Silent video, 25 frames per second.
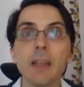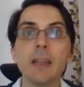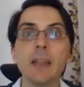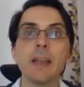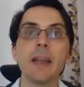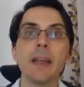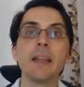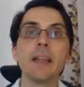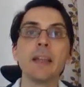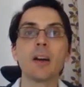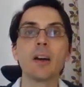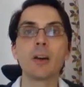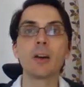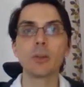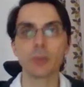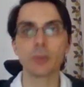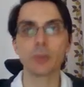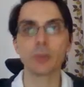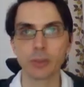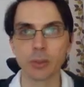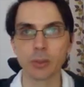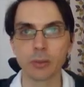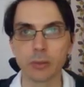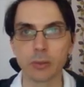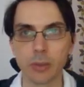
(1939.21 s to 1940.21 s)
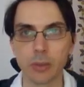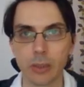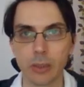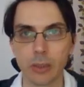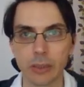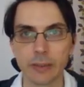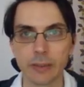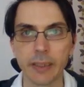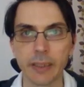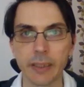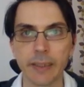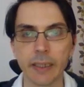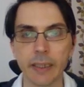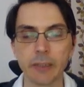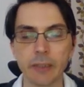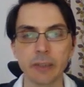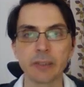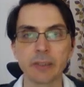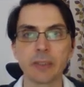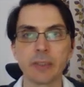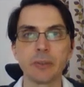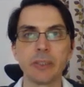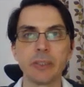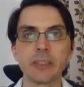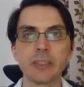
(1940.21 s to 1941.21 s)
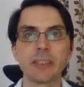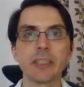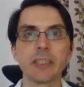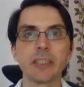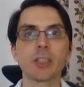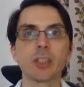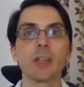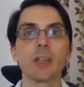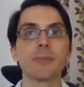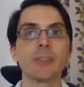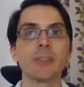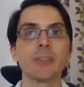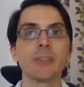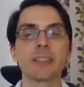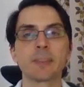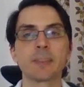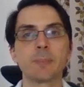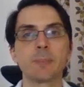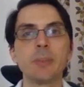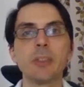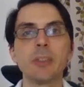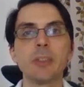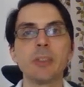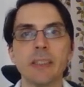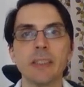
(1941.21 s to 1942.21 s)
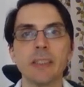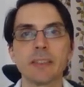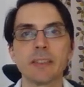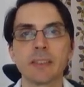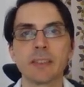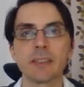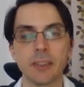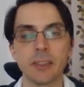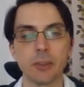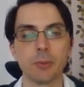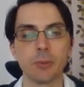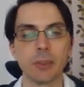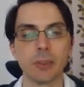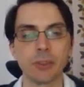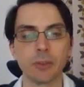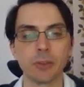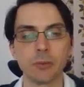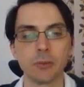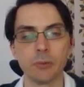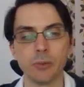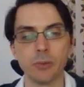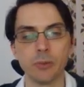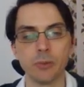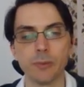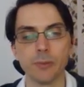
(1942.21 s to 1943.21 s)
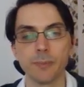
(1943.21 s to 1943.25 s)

and also the characteristics of the experiment that you want to do.